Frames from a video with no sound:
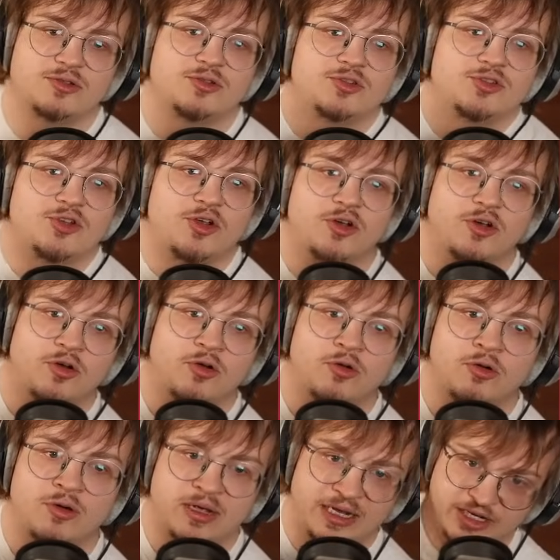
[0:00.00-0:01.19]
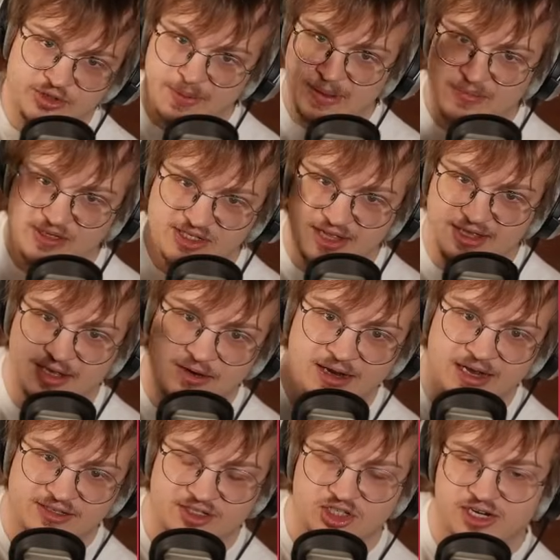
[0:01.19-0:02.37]
So, each pin missile hit
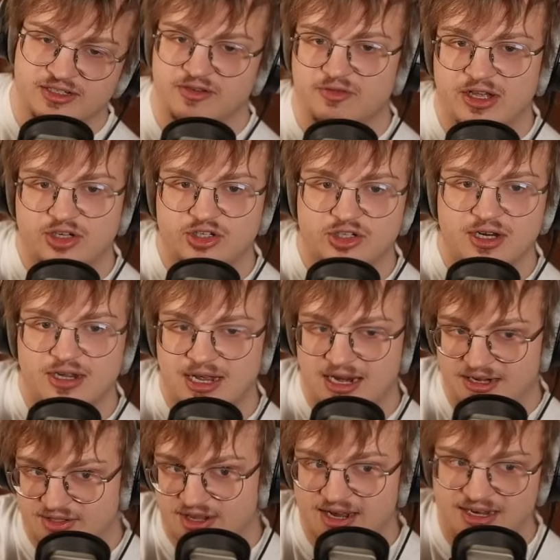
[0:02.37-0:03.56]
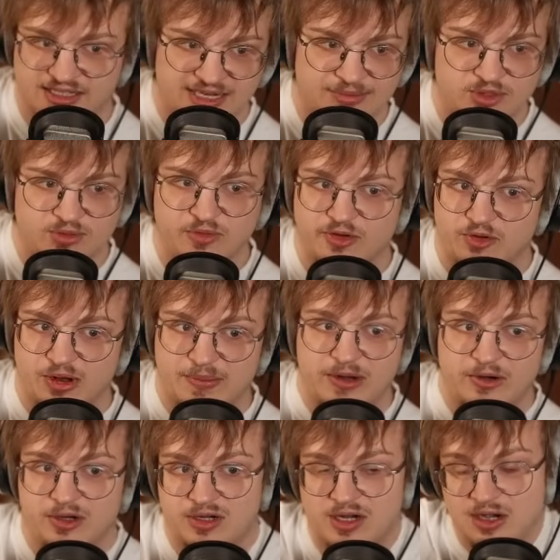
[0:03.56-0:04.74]
has a chance to flinch, and it's the highest damage move on
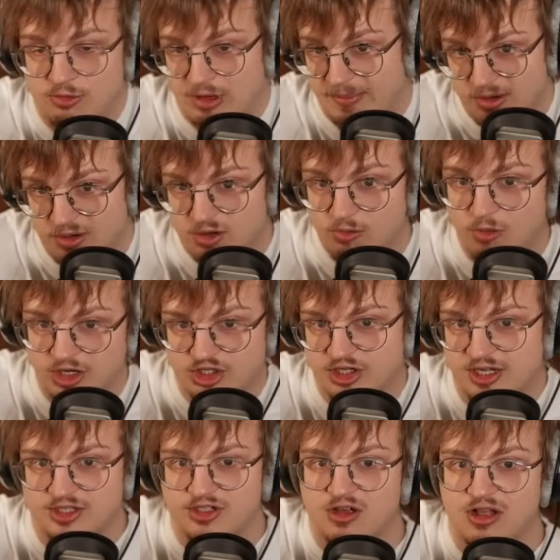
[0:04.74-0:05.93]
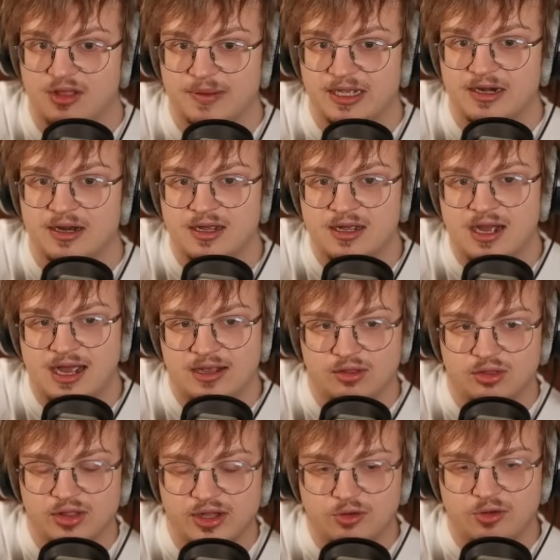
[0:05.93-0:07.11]
Rhyperior. Rhyperior one-shot Scolipede. I
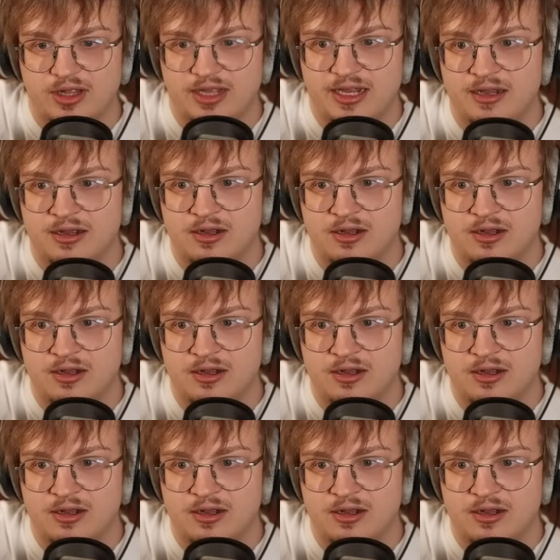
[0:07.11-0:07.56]
literally...